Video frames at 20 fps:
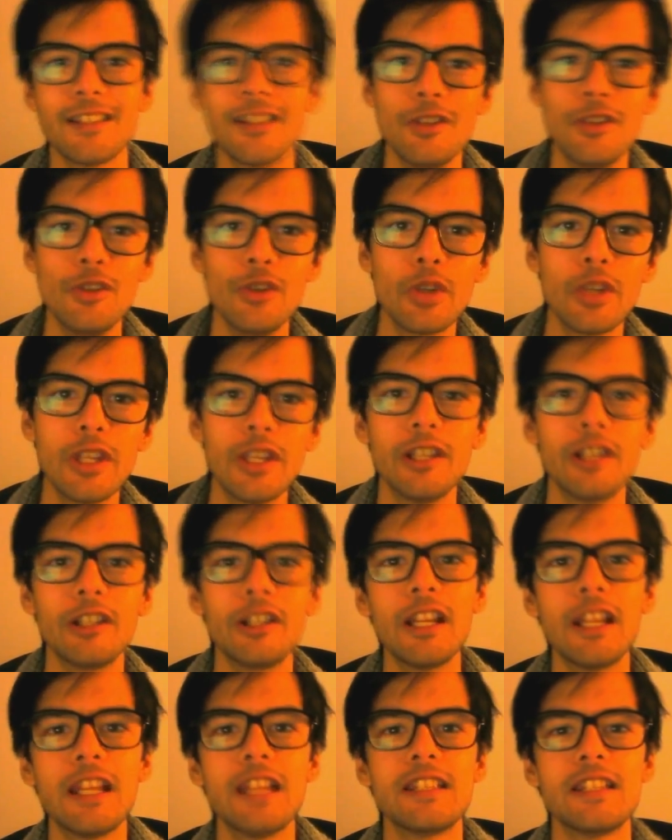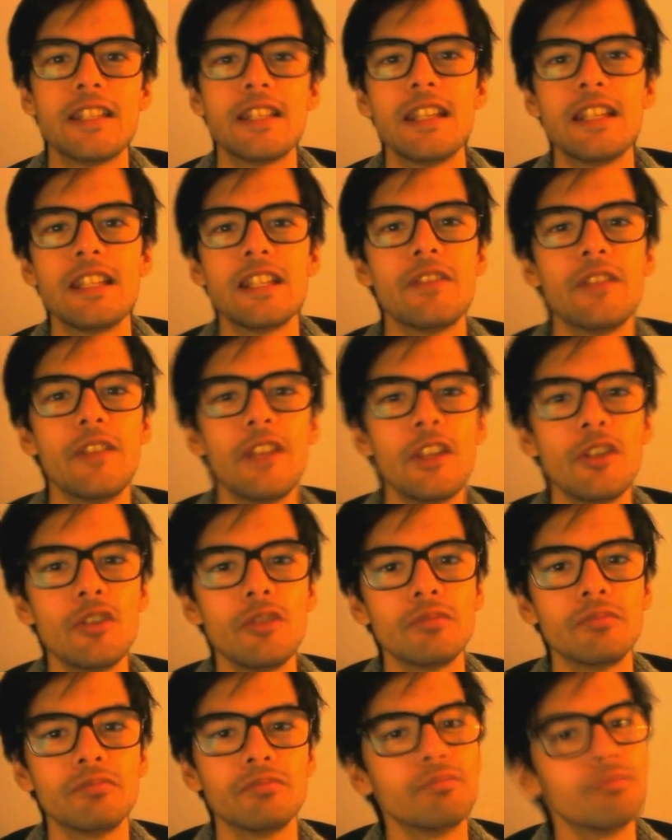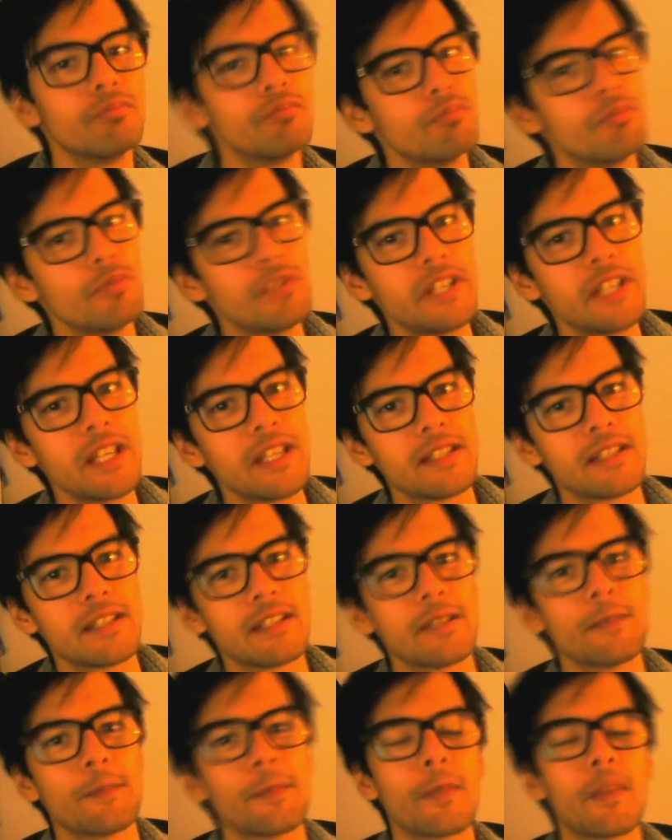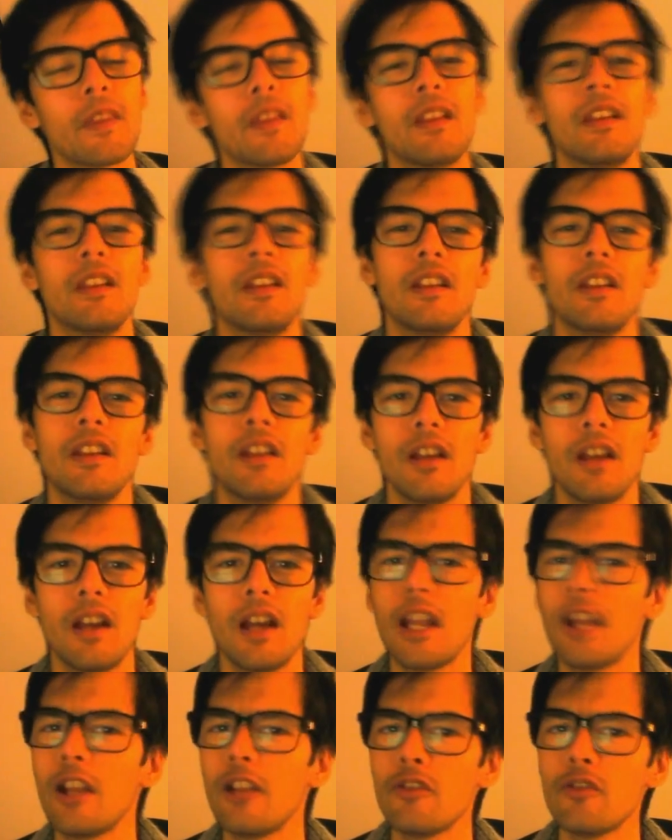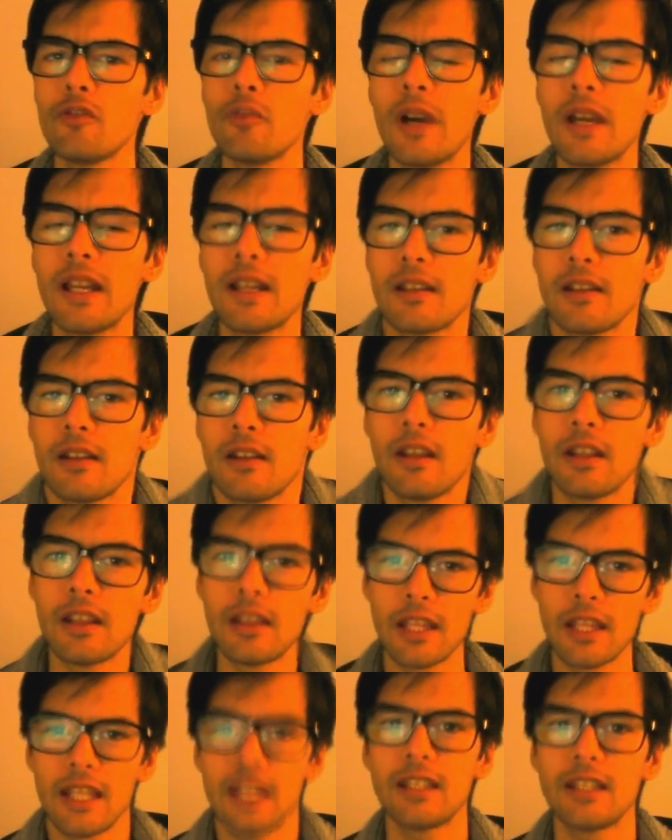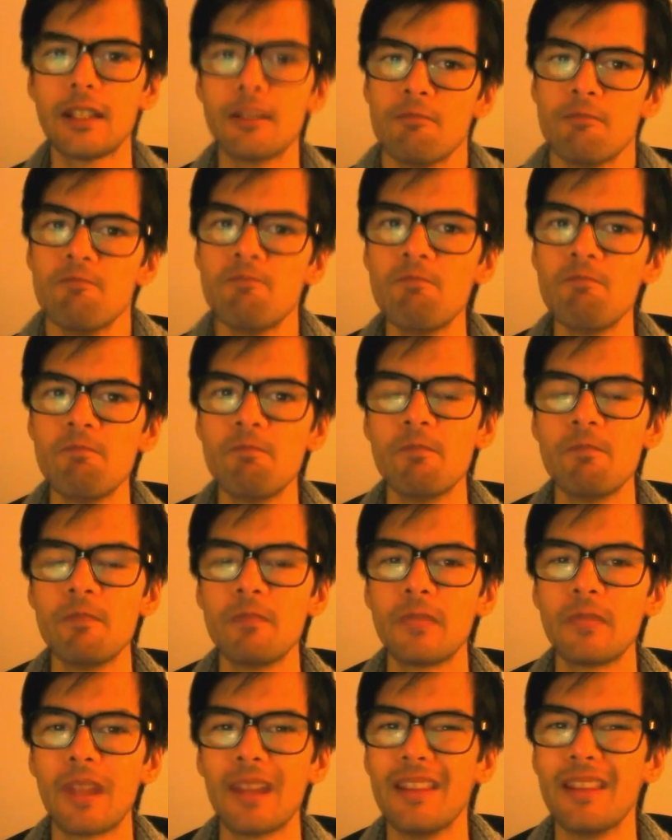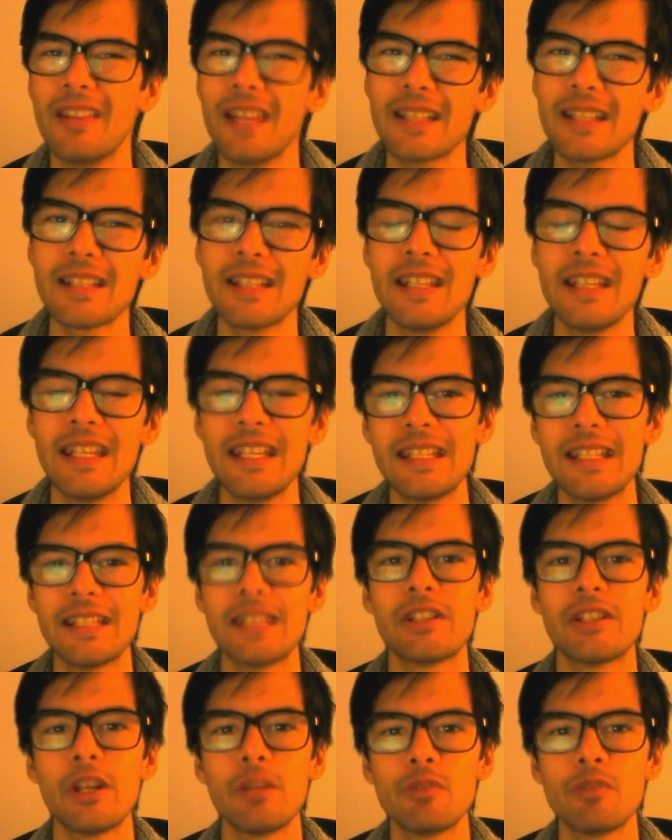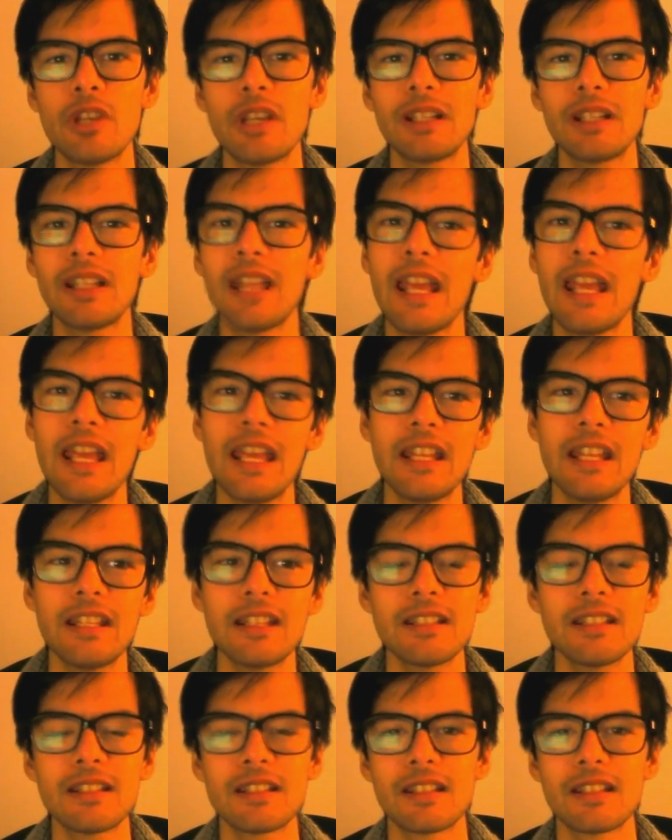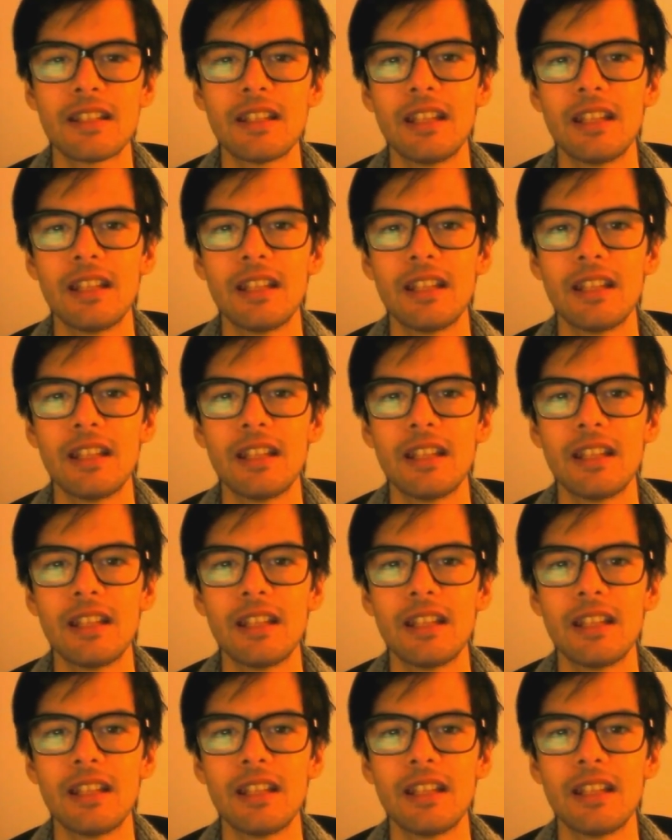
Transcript: Nugi here, and today's video, resist. A lot of you might think, that's an easy subject, and